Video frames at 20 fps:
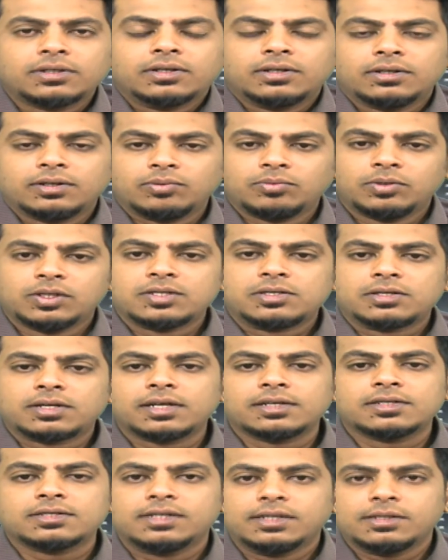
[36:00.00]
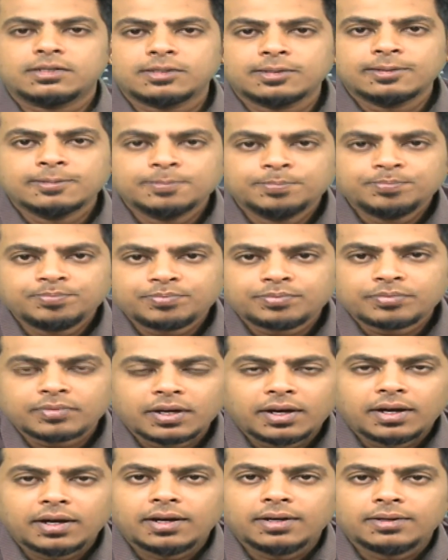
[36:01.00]
discuss this
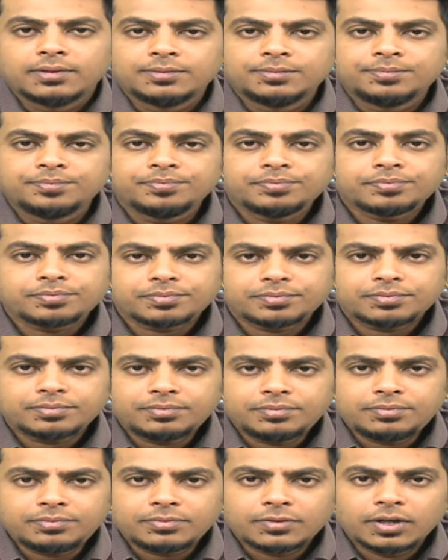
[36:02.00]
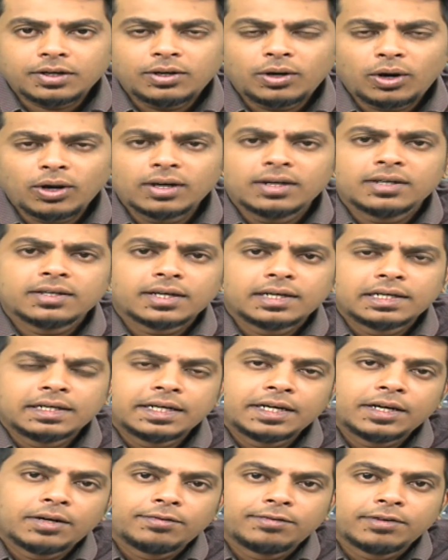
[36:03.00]
and call it a day
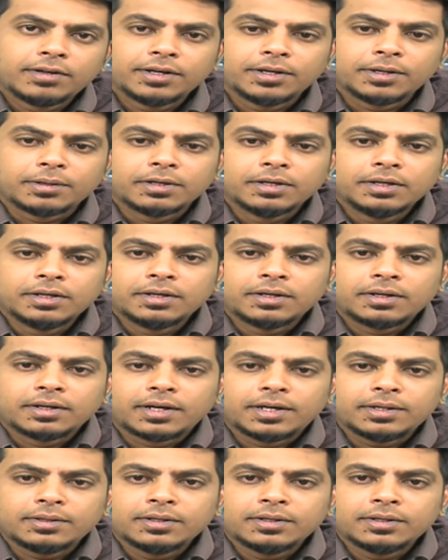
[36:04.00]
of learning, right?